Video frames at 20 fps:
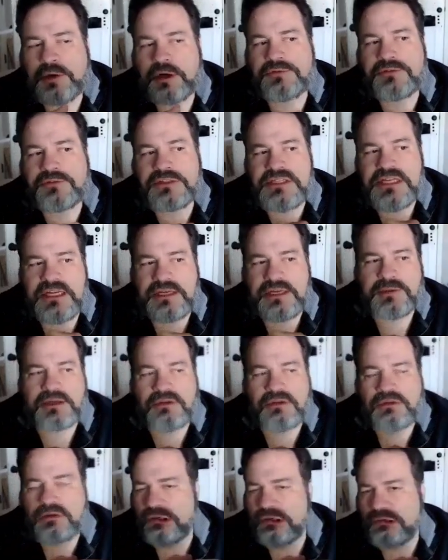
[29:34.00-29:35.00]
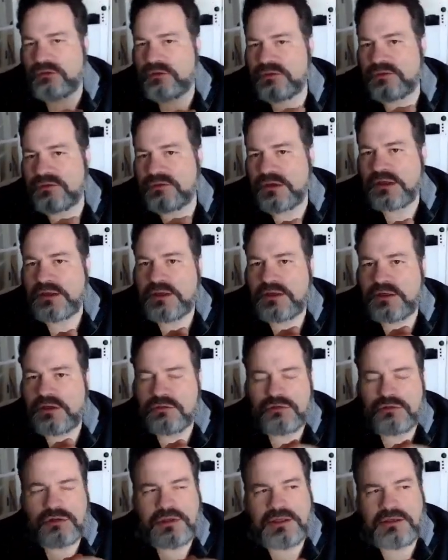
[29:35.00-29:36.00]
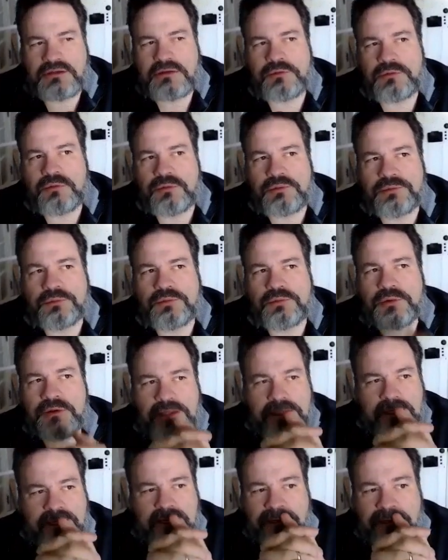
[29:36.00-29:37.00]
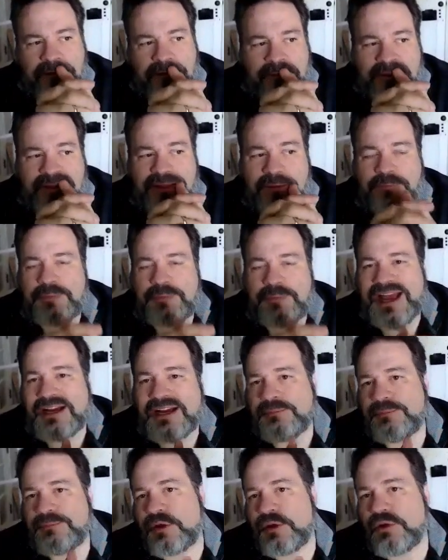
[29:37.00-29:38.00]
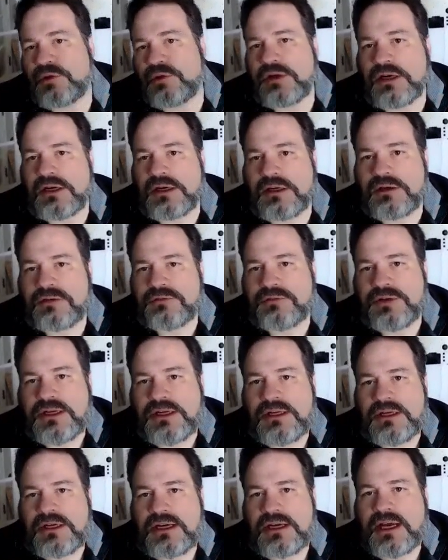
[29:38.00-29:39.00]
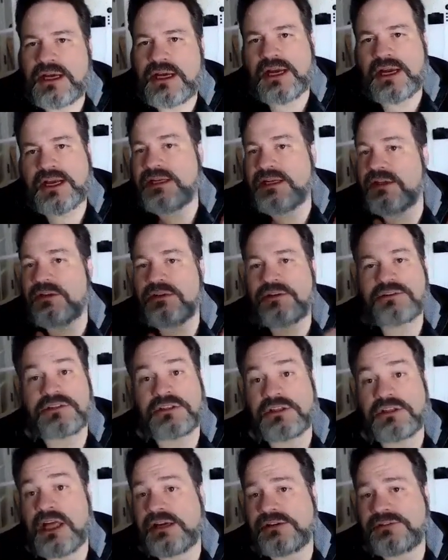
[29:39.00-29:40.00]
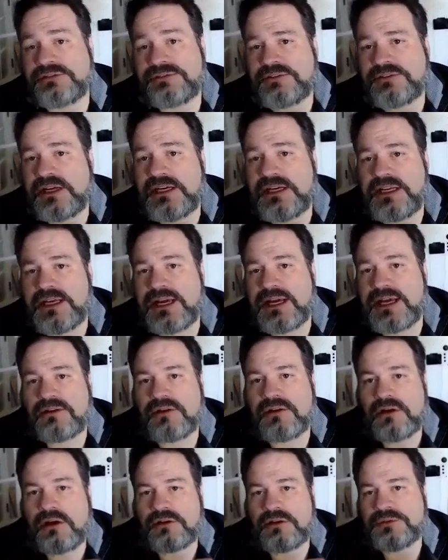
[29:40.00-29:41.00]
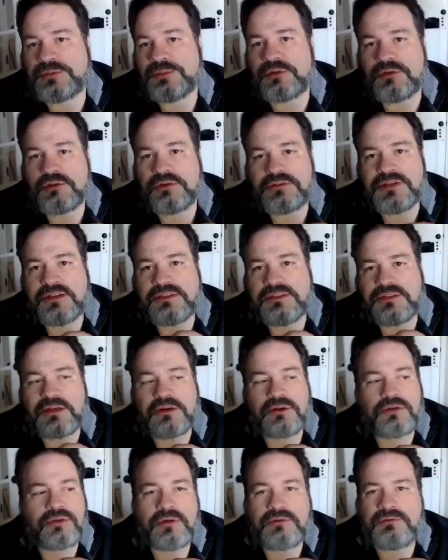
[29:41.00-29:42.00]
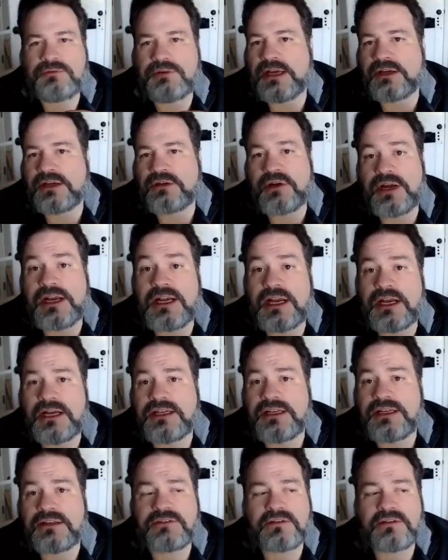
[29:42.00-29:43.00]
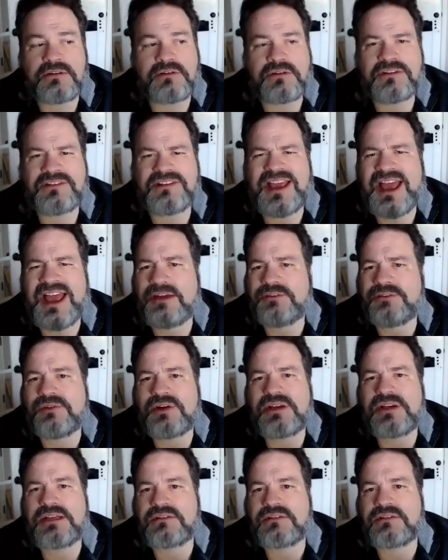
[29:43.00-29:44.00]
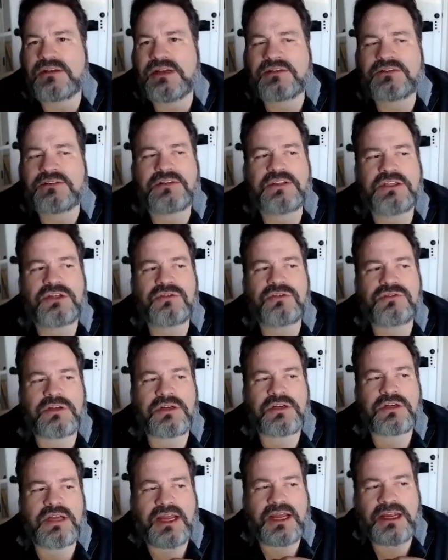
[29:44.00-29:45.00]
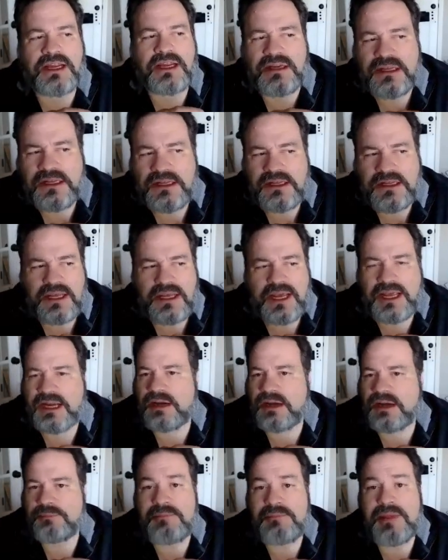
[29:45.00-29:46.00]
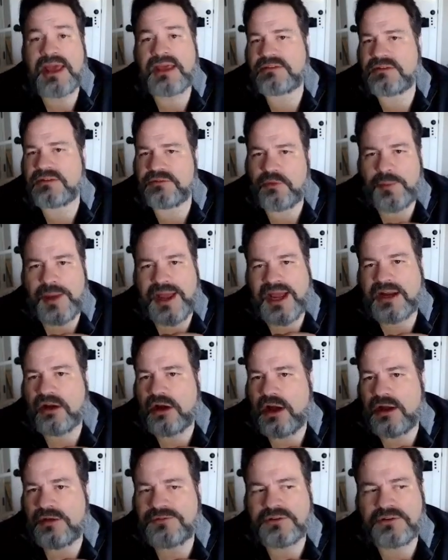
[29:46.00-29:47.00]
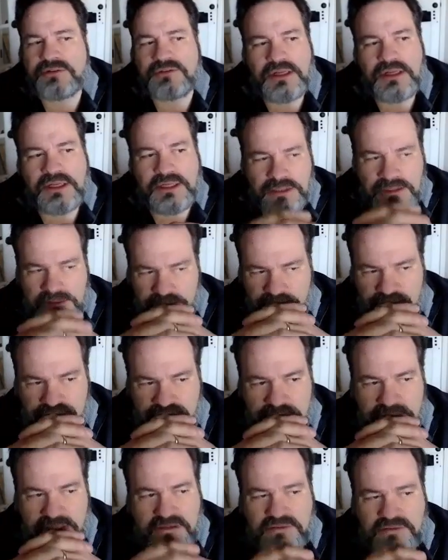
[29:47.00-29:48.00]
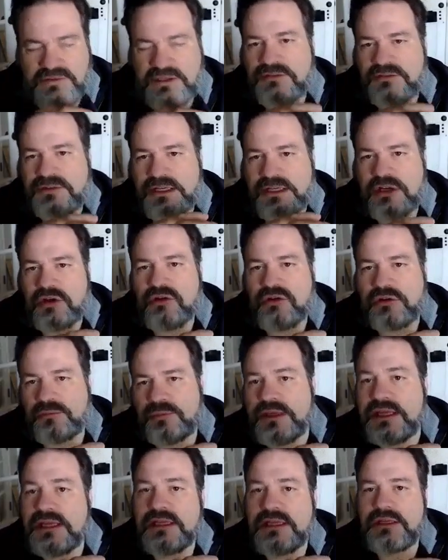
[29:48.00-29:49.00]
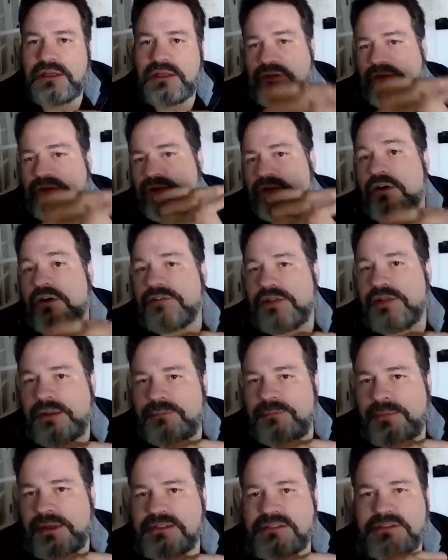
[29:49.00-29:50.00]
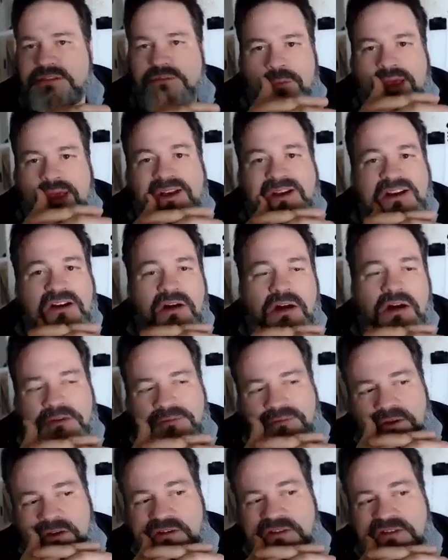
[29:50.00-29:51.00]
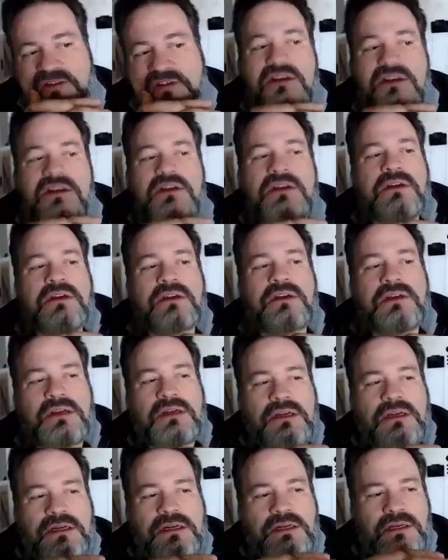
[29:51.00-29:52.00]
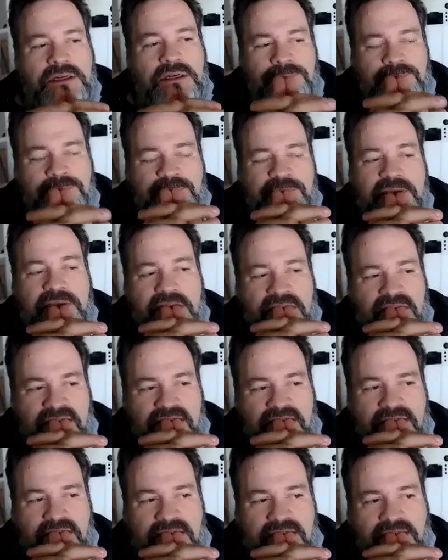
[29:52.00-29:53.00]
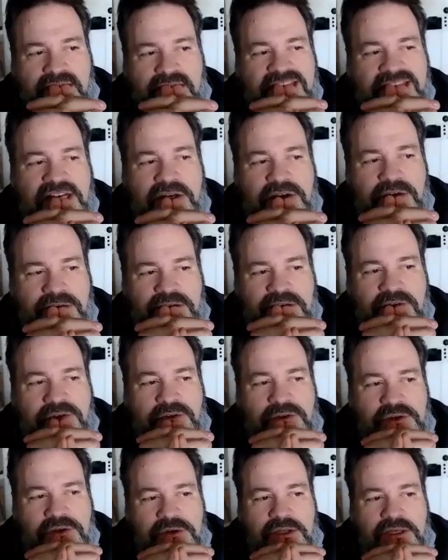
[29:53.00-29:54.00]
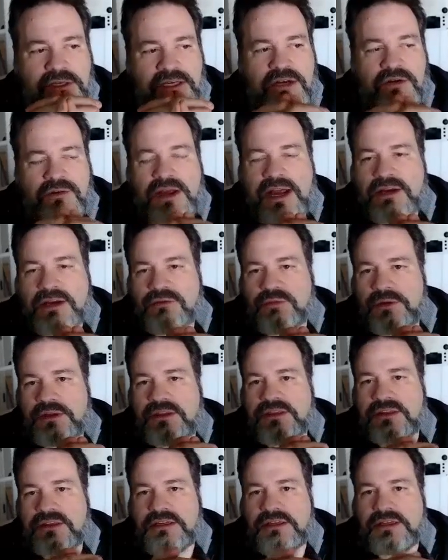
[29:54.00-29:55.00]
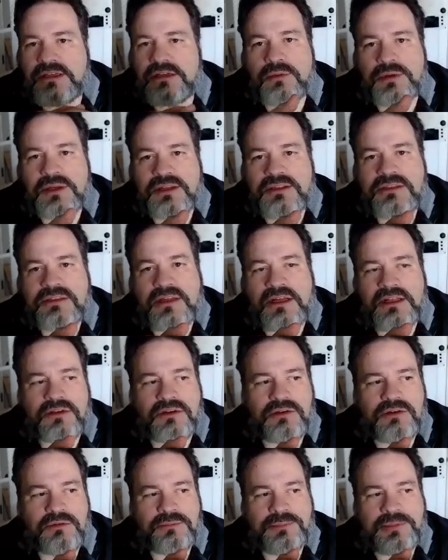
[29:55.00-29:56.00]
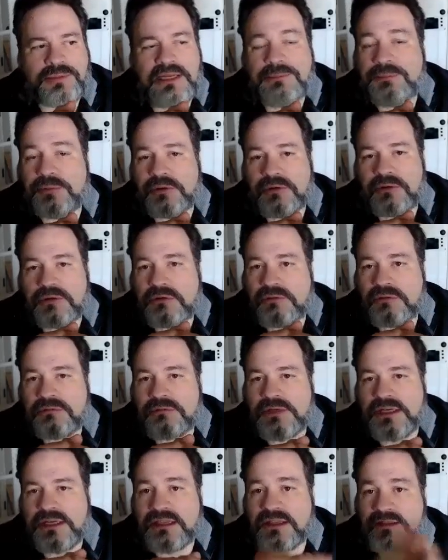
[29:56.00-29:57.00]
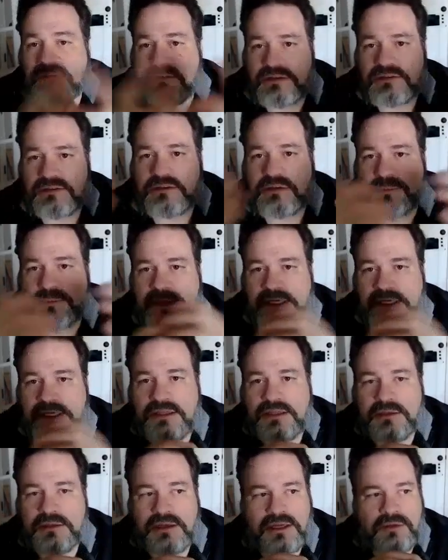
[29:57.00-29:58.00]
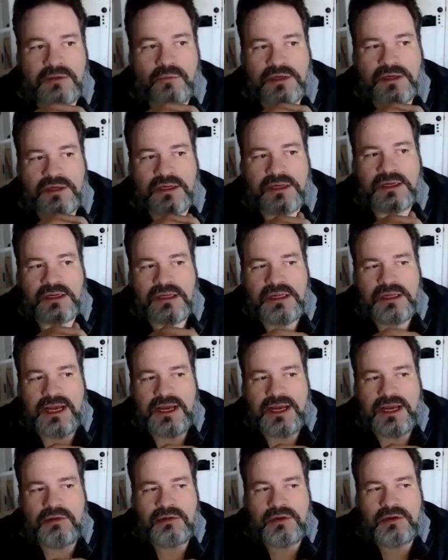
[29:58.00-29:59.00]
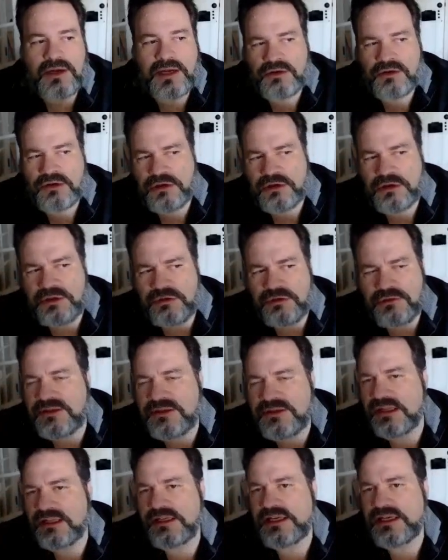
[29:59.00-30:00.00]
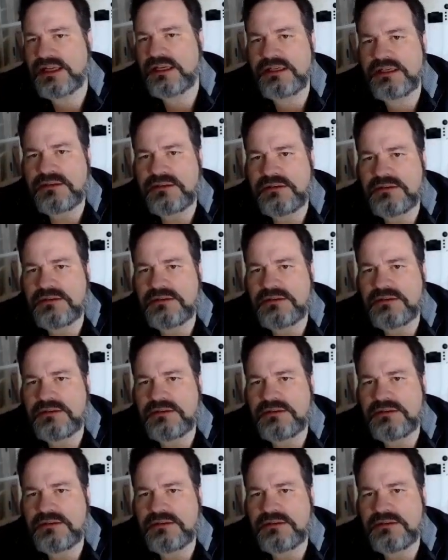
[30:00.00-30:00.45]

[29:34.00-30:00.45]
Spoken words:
part of a team that grows. You're looking to really kind of be the backbone of. I know there's a lot of flighty out entrepreneurs out there who have got great ideas and halfway decent execution and a mess of a back office. And it sounds like you could solve that mess of a back office. Um, you can interact with and deal with other people in the system and whatnot. How good are you at delegating?